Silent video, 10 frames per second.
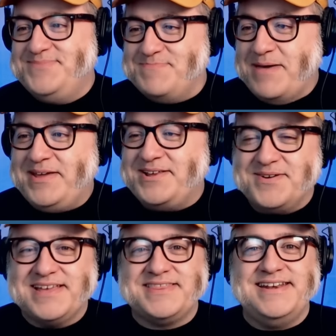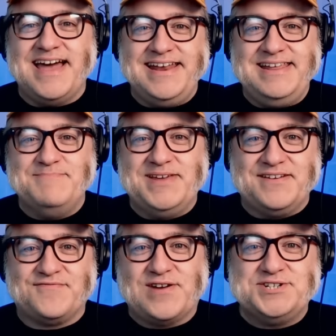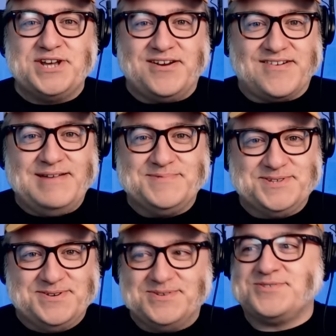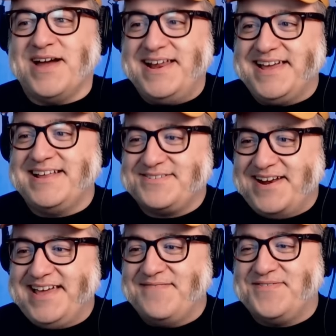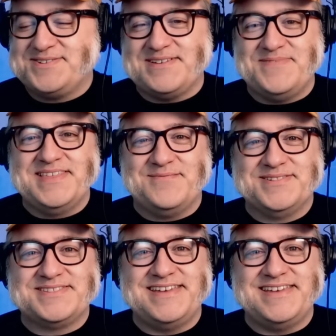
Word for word: maybe don't get the ninety minute fresh air episode. Try to get try to get for something that will.